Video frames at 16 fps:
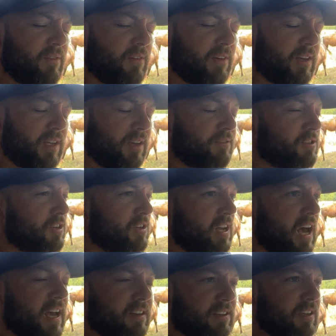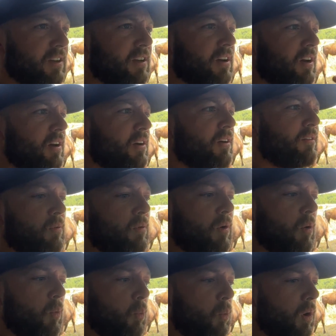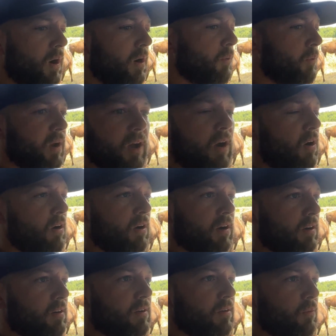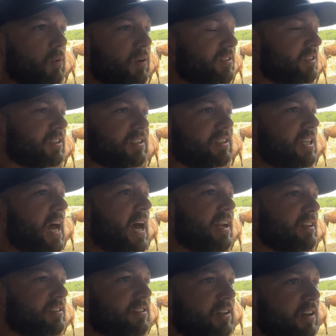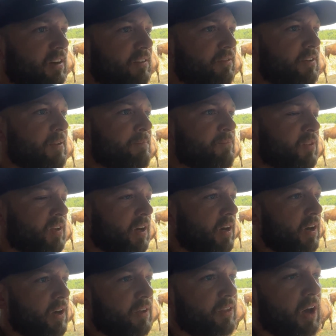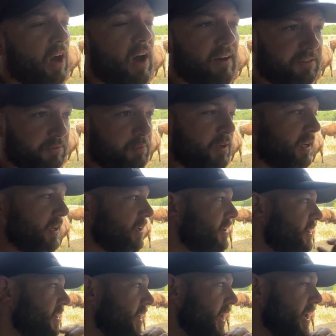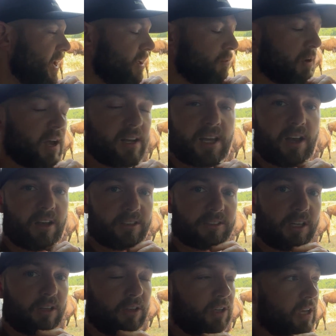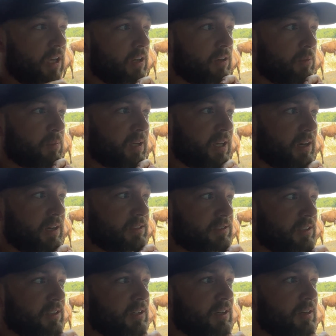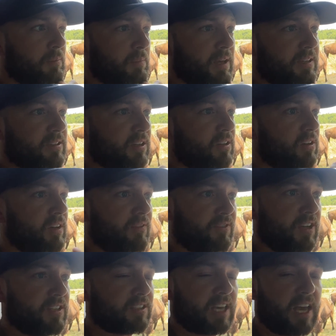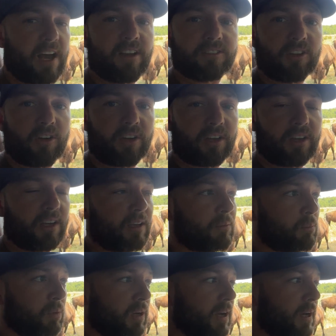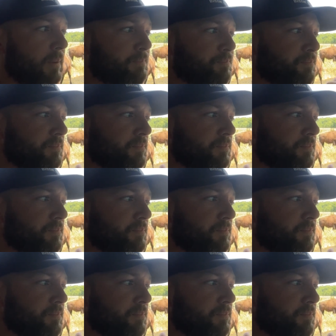it gives you an idea of where we are. What's the status of uh, the offspring. And right now it's not looking good, because basically if these cows aren't getting bred,